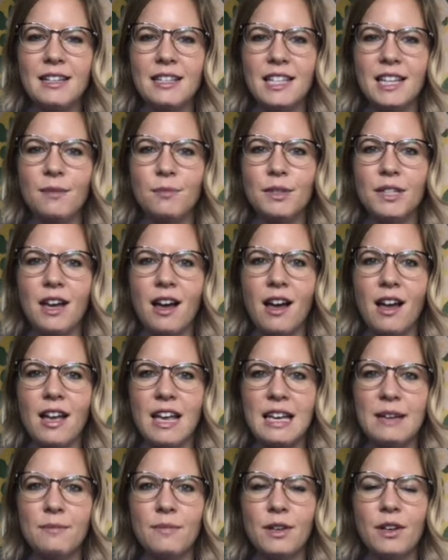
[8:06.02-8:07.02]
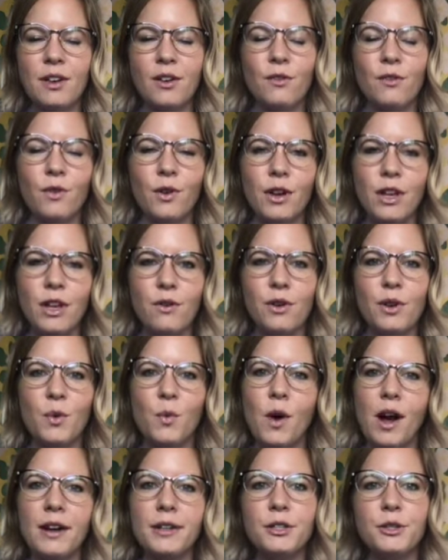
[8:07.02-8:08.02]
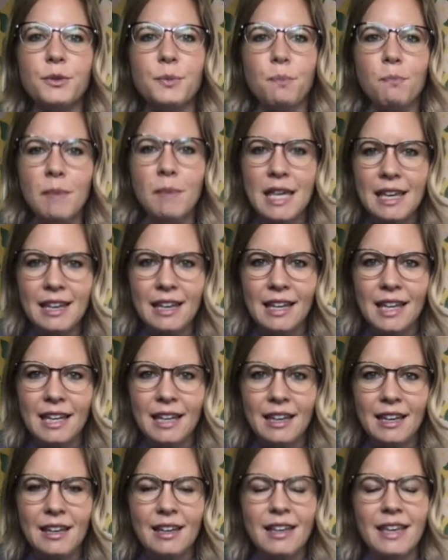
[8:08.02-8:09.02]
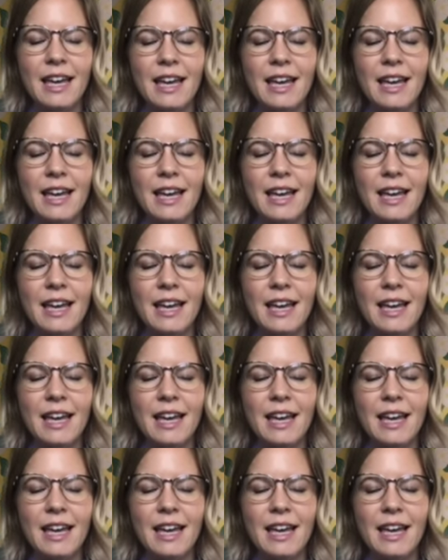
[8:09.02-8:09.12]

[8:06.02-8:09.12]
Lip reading: some time for you to watch me